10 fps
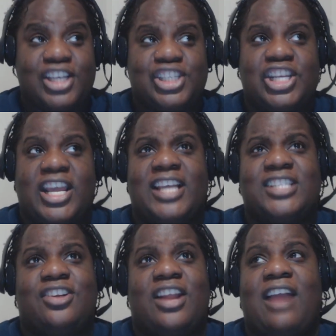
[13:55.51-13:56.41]
She
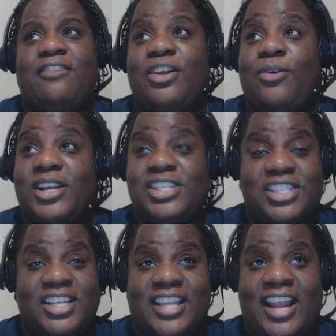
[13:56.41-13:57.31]
answered every
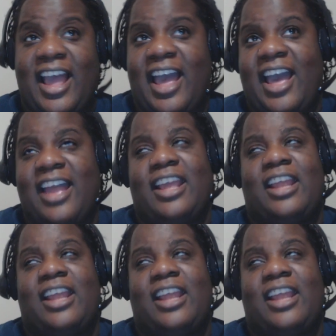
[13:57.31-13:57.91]
question that I had.